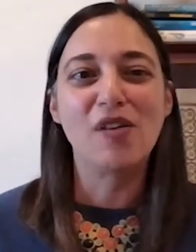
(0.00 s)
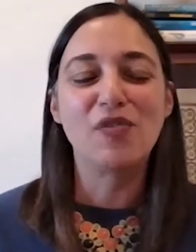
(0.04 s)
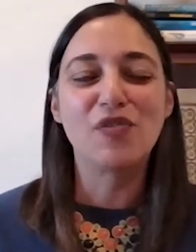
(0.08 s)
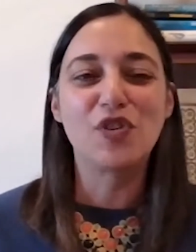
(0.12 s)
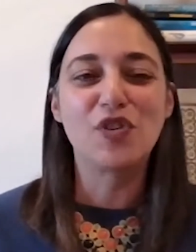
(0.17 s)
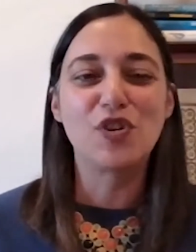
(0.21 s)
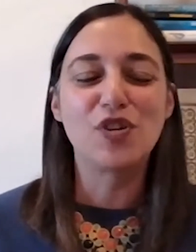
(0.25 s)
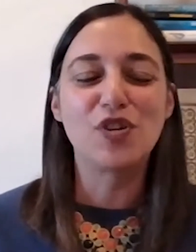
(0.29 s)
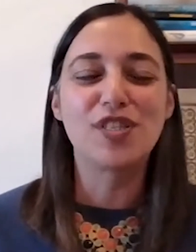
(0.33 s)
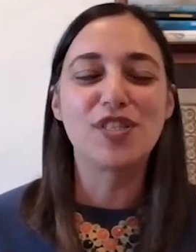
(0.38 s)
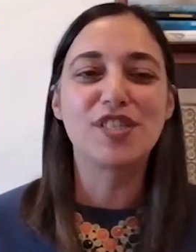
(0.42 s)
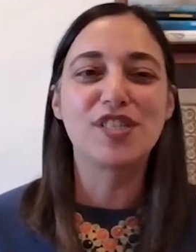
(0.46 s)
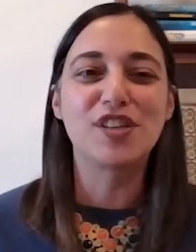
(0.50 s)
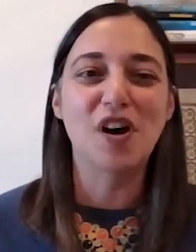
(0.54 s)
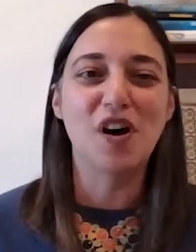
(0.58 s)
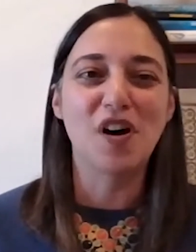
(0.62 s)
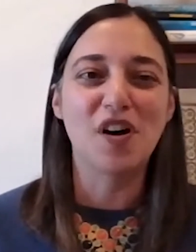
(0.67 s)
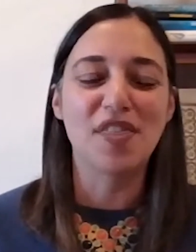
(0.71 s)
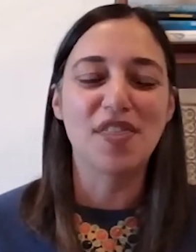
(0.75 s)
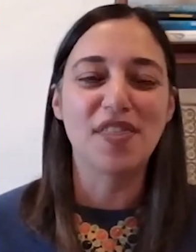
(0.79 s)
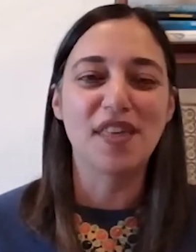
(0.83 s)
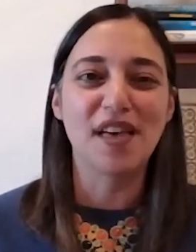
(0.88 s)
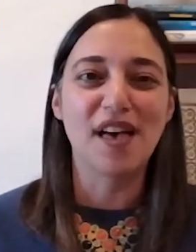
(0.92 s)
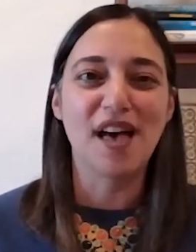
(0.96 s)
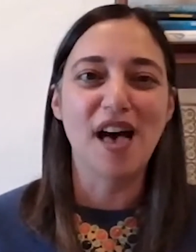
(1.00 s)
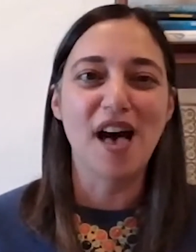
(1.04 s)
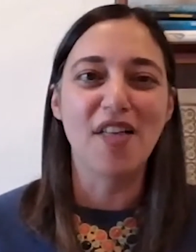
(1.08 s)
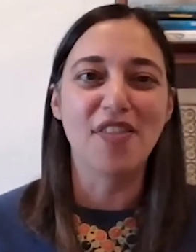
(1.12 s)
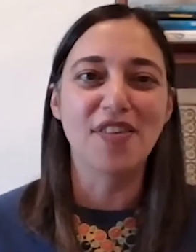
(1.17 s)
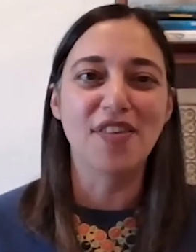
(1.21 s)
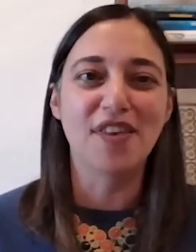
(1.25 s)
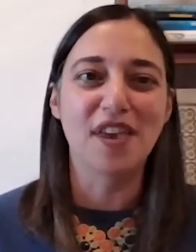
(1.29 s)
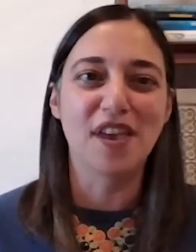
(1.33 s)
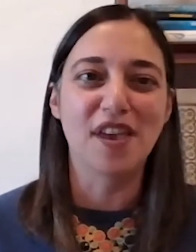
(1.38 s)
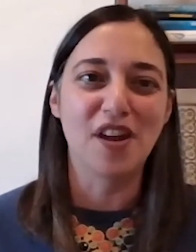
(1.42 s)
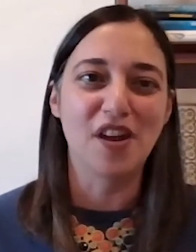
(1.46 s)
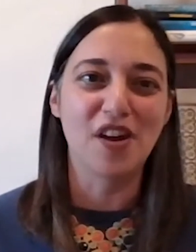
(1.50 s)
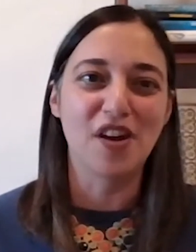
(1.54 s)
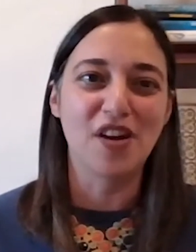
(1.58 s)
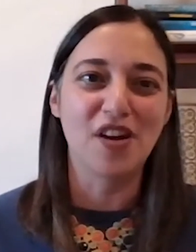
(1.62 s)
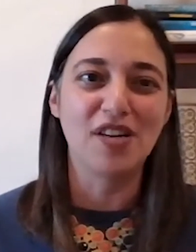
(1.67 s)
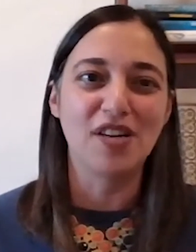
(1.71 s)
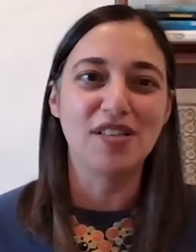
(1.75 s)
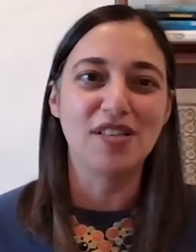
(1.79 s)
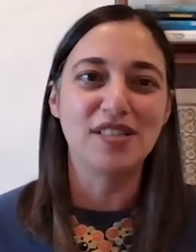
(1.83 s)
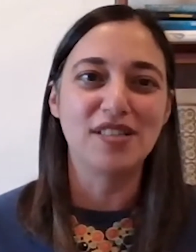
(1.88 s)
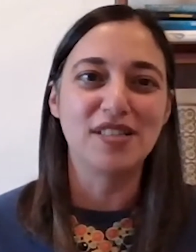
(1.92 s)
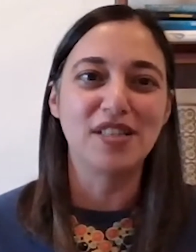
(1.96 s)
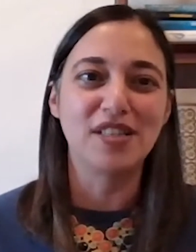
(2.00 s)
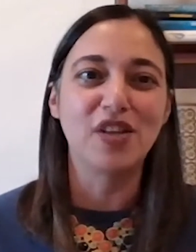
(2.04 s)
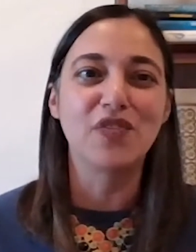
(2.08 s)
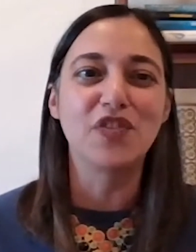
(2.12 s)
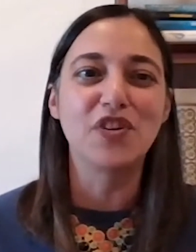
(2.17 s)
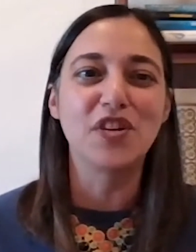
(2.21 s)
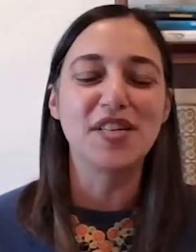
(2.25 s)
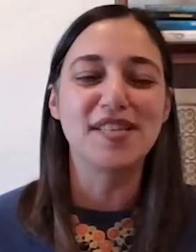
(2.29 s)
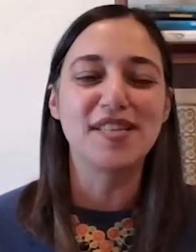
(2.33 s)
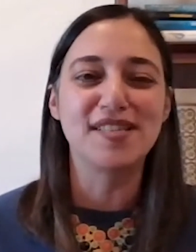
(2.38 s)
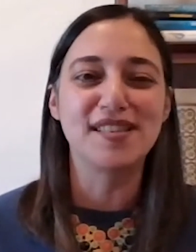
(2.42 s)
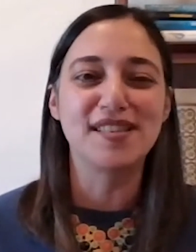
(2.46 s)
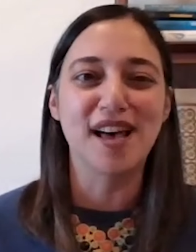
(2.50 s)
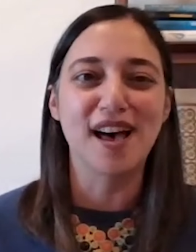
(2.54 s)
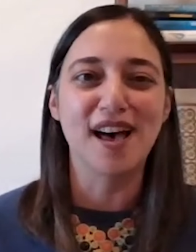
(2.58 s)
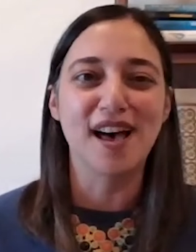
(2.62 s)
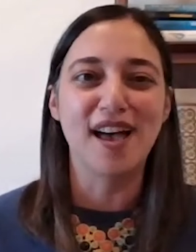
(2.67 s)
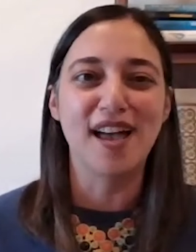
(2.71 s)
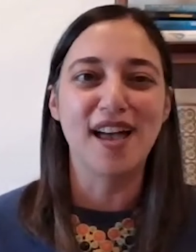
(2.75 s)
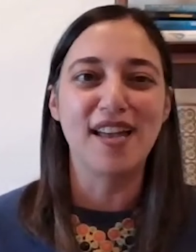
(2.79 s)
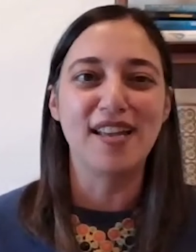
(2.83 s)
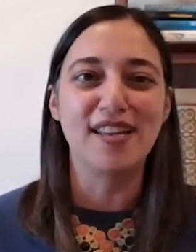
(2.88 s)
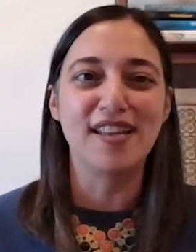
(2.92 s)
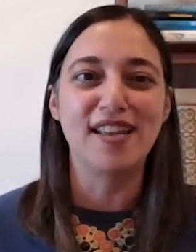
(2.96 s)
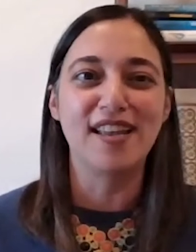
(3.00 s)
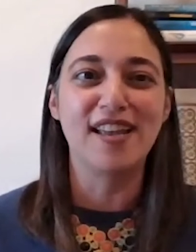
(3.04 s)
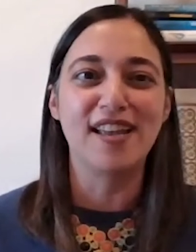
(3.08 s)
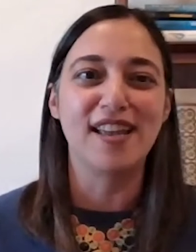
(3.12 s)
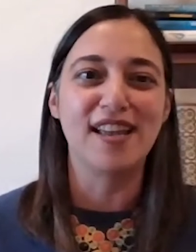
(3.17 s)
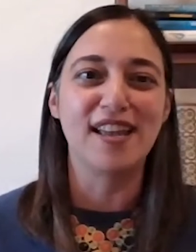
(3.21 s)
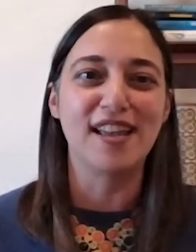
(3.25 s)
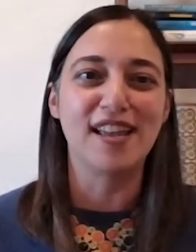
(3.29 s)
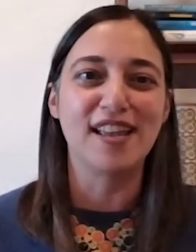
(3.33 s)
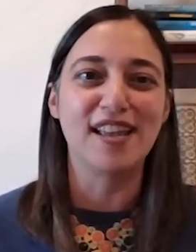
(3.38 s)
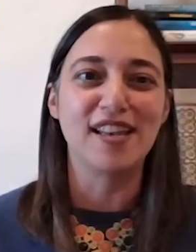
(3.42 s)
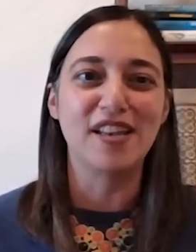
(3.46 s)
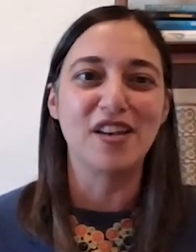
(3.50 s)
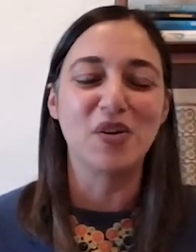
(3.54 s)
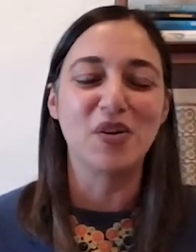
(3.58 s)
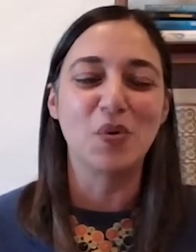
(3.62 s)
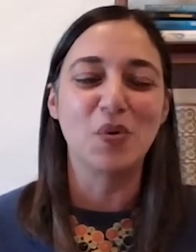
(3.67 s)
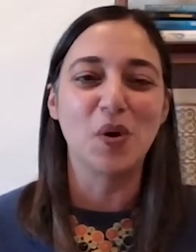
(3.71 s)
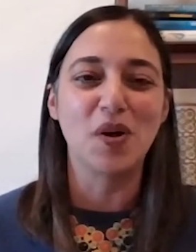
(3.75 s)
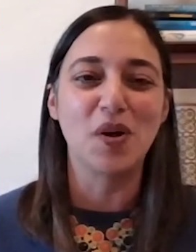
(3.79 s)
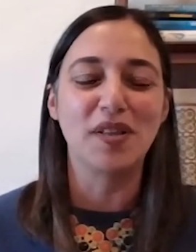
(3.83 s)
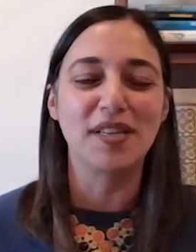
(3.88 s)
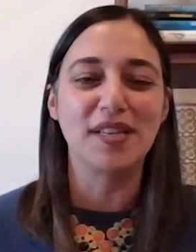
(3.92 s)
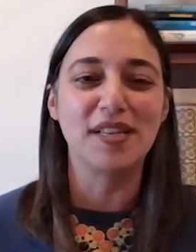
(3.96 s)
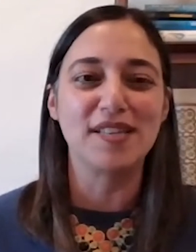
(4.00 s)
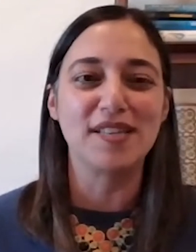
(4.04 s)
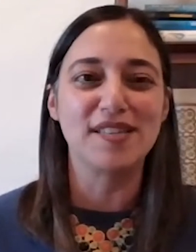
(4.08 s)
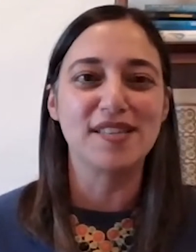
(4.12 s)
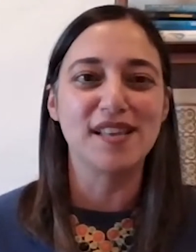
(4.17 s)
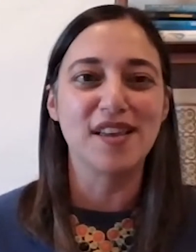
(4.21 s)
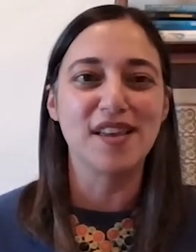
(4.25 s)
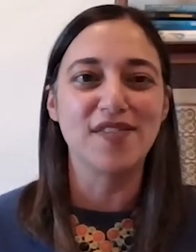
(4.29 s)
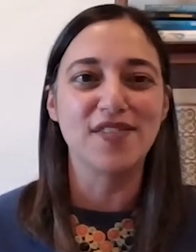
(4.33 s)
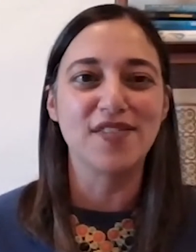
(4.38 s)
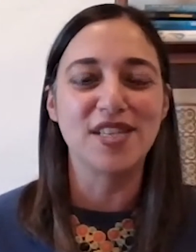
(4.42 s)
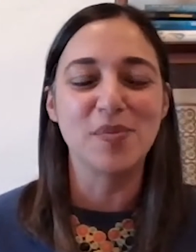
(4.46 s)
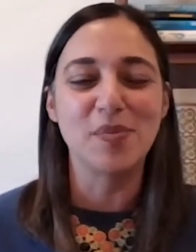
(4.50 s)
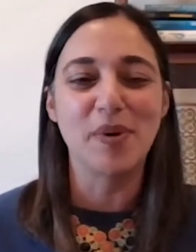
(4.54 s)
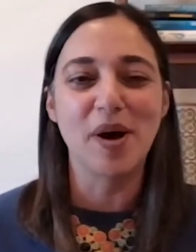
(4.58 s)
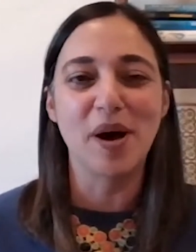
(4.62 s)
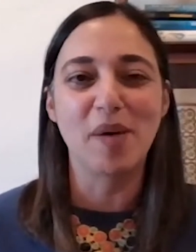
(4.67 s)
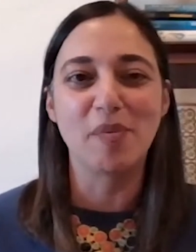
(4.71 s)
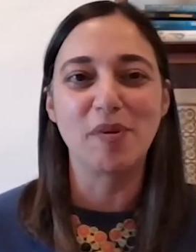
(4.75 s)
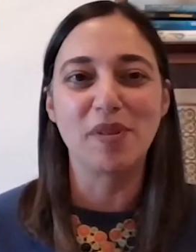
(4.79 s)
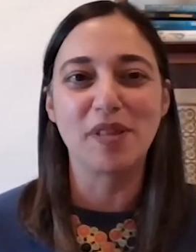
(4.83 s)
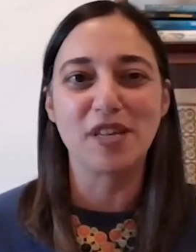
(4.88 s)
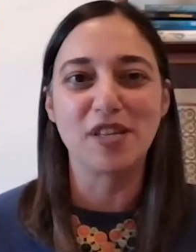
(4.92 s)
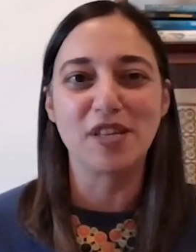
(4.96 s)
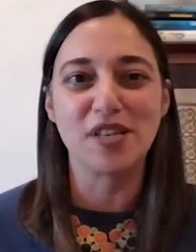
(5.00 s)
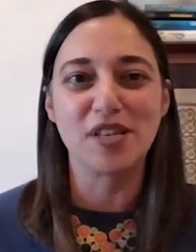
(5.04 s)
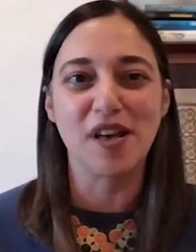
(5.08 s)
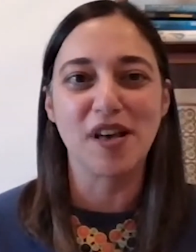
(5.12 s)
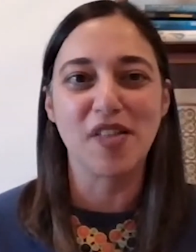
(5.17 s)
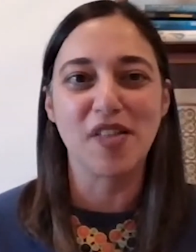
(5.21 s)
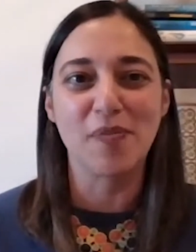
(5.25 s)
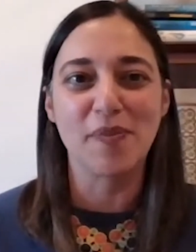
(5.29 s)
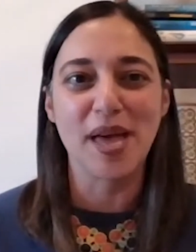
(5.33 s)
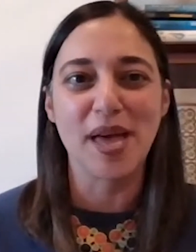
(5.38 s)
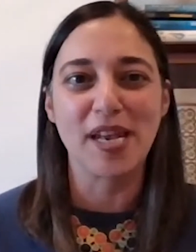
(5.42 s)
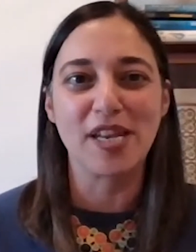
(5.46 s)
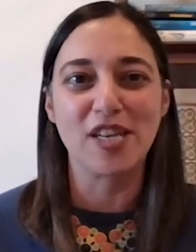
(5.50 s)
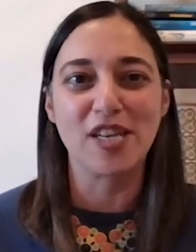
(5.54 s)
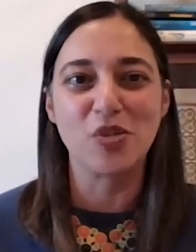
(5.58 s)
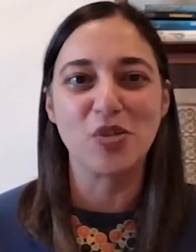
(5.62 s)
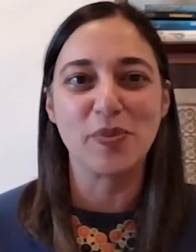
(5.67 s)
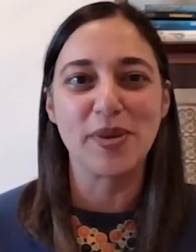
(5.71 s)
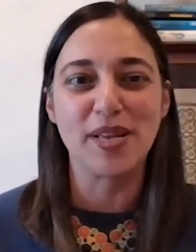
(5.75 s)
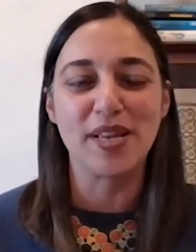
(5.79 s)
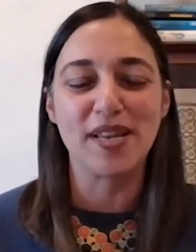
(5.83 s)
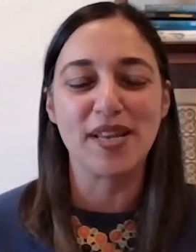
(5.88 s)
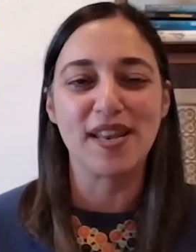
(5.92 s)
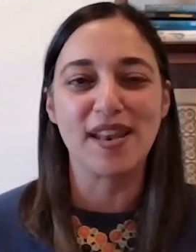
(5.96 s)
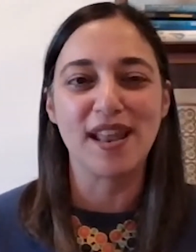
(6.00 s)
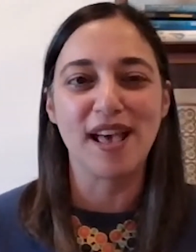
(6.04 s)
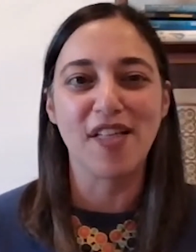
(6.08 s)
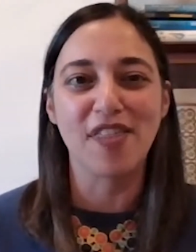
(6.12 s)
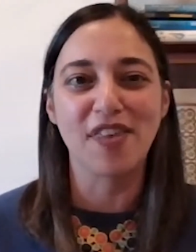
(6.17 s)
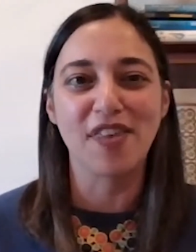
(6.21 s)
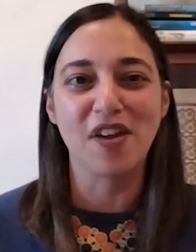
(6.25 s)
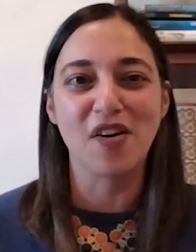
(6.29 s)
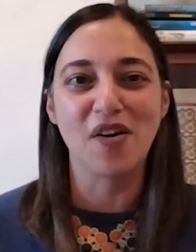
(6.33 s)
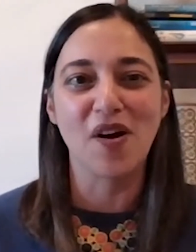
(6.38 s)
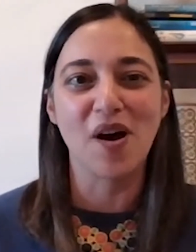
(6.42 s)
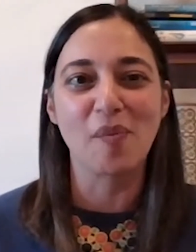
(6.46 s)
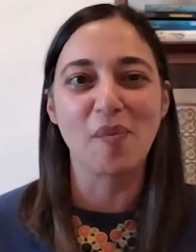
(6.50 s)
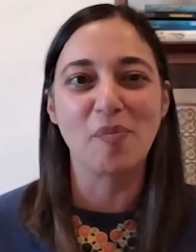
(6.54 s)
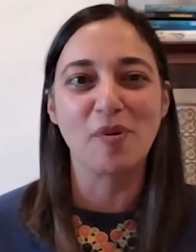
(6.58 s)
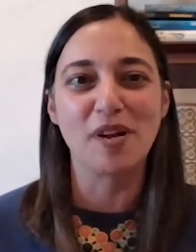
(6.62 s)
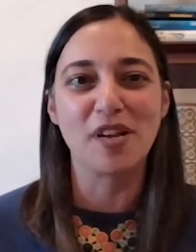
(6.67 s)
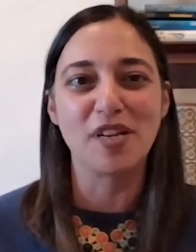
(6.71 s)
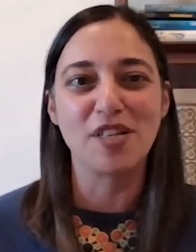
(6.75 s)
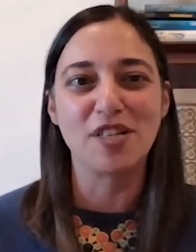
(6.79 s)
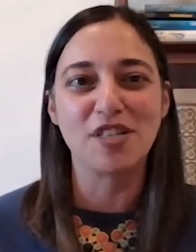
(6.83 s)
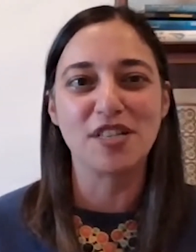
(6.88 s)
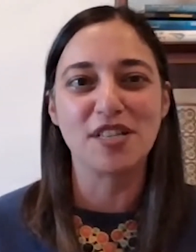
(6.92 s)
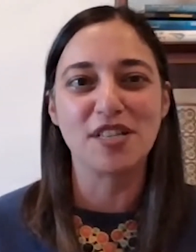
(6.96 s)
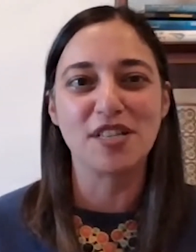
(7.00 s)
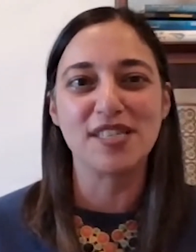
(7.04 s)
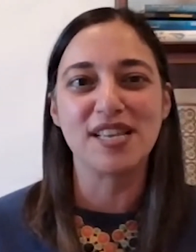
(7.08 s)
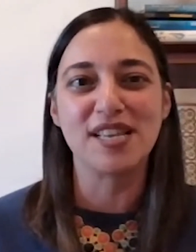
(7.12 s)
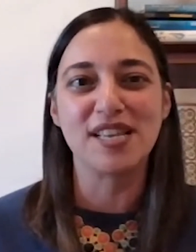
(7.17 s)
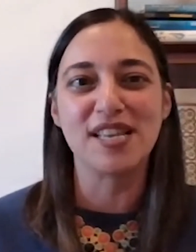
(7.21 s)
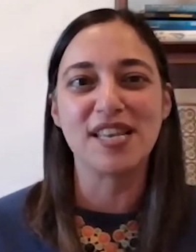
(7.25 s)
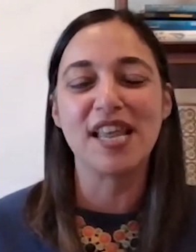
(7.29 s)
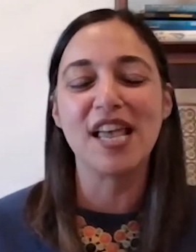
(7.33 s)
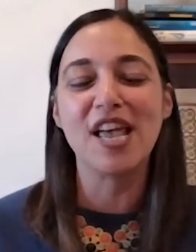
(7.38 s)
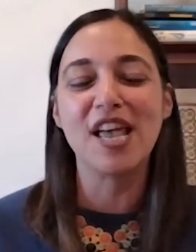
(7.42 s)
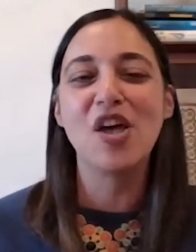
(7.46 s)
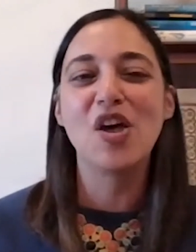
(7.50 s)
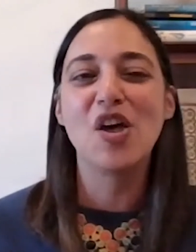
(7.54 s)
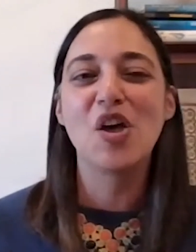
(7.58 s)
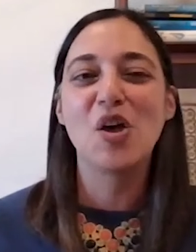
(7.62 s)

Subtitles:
First, on the healthcare delivery side in quality and safety, population health management, and healthcare operations, and